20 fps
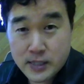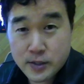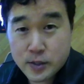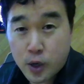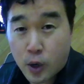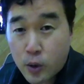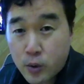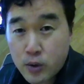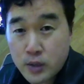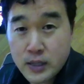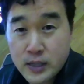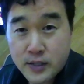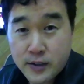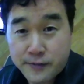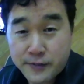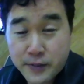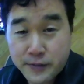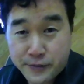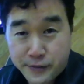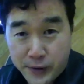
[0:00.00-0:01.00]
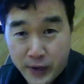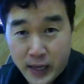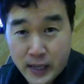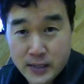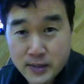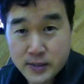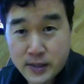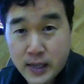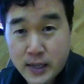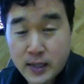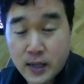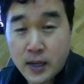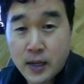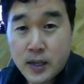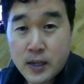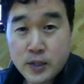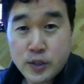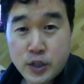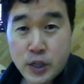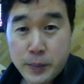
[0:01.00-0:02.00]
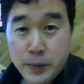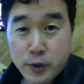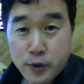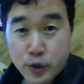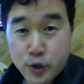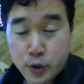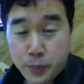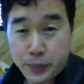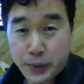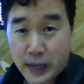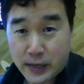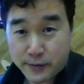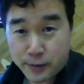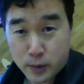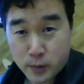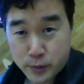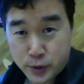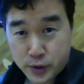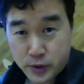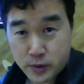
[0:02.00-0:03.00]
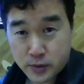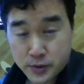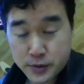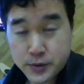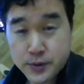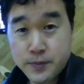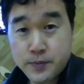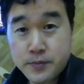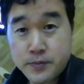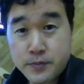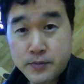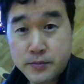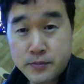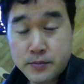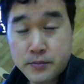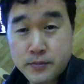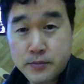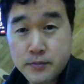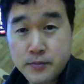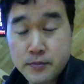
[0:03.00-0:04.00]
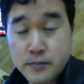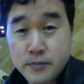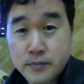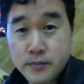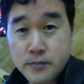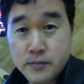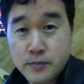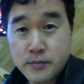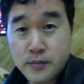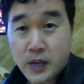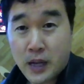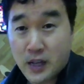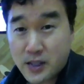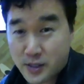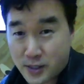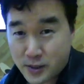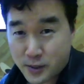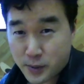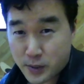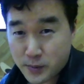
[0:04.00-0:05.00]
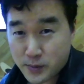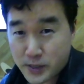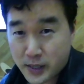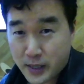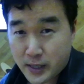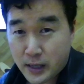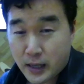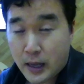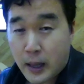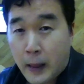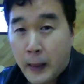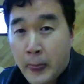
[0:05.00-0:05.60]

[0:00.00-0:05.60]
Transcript: It's a totally different phrase than Jimmy Choo platform shoes. Do you see what I'm saying?